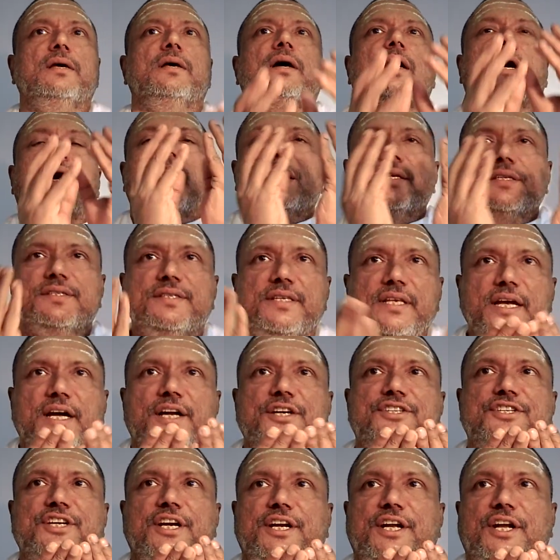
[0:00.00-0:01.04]
as the
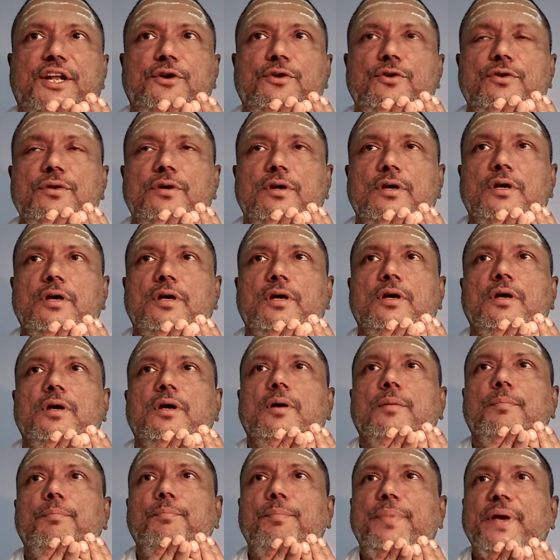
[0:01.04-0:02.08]
adjective
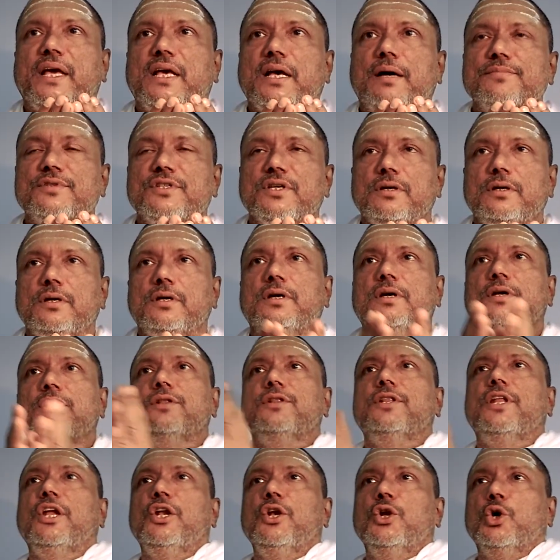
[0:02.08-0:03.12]
becomes
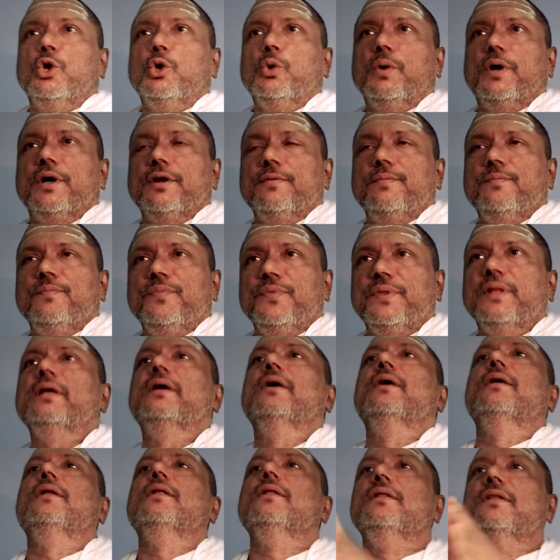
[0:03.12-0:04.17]
the knower.
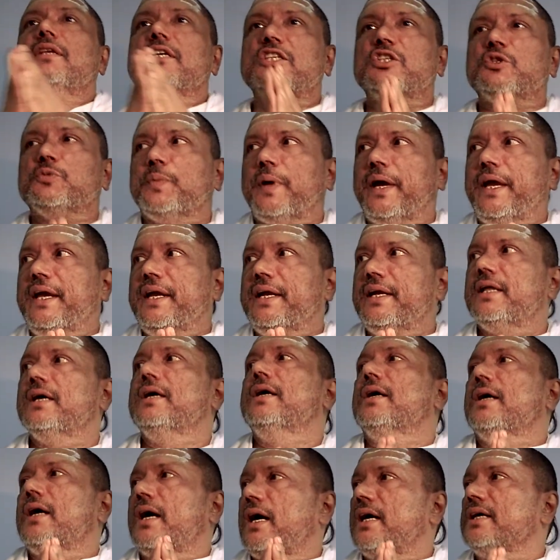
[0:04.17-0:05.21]
This mind
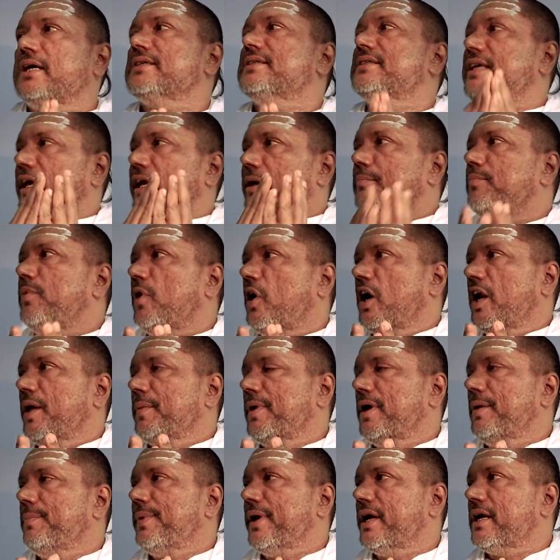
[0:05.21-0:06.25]
as the
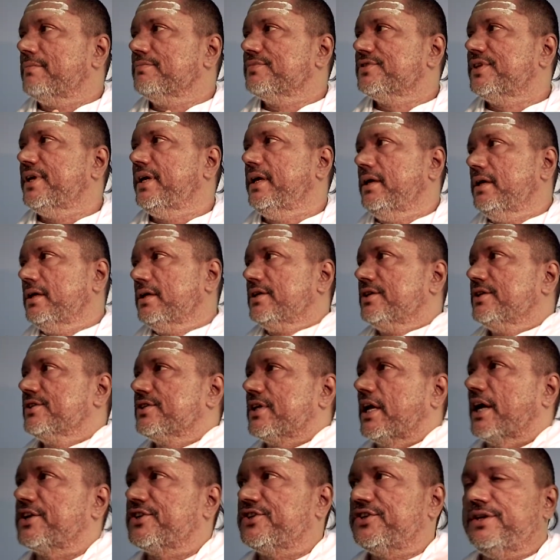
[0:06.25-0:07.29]
embodiment becomes the
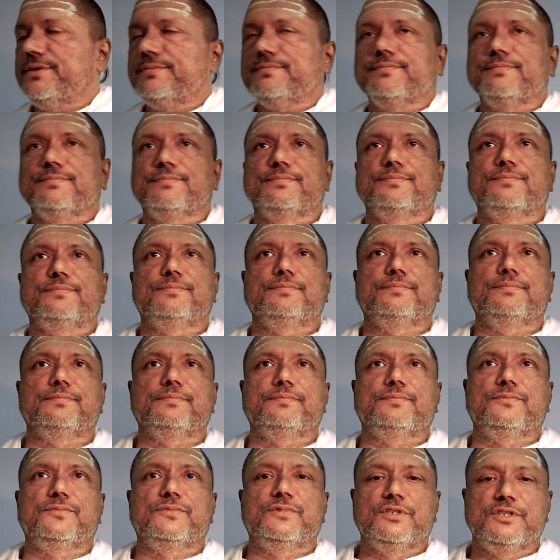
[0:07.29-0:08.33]
Sakshi.
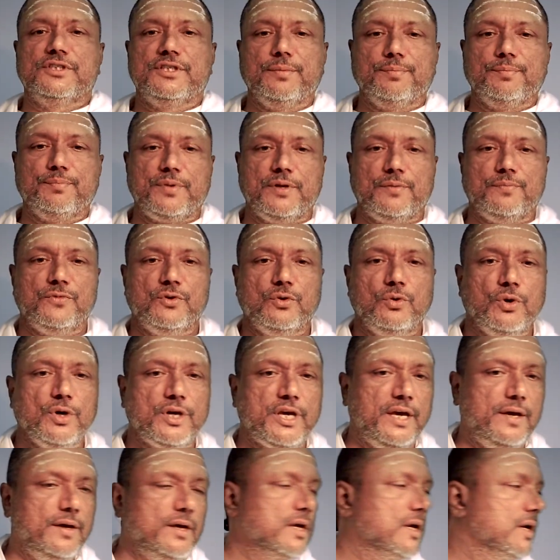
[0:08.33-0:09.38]
Simple.
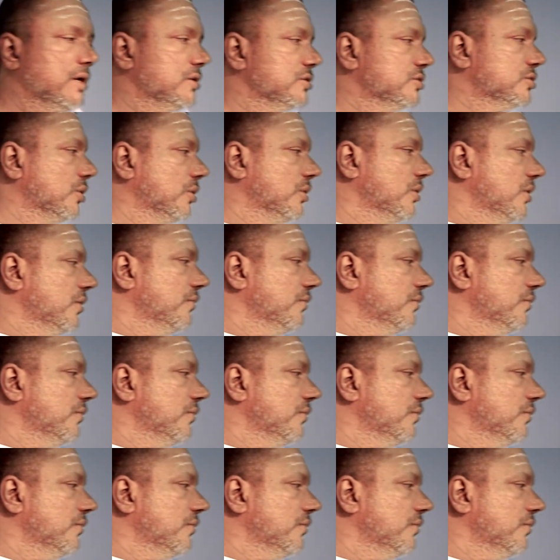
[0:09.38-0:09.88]
Okay. So